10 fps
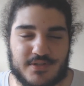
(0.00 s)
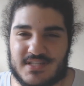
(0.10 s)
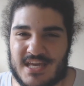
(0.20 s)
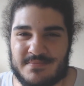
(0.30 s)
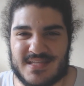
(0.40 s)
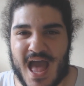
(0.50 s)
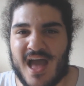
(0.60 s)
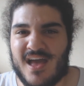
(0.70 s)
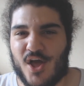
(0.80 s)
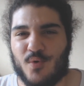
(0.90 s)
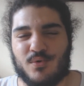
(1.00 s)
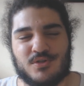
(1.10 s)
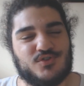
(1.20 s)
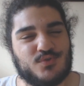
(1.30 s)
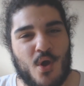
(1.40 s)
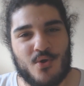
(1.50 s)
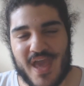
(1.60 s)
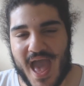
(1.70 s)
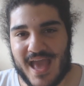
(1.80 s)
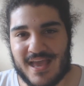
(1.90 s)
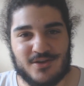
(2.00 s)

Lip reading: the teams that will do okay.